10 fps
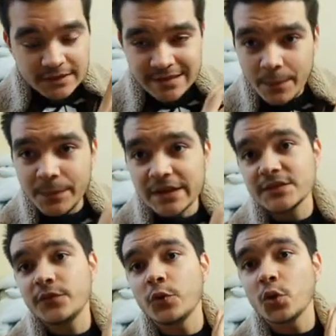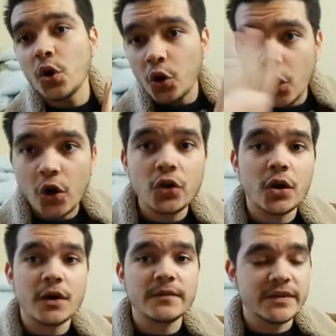templates for all
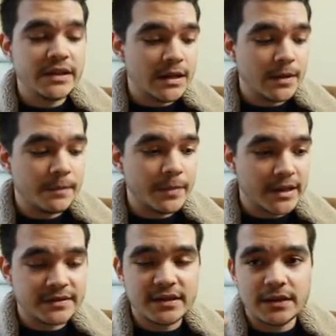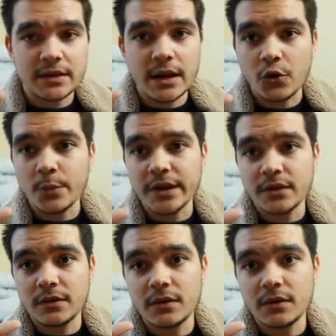of the Palestinian Arabic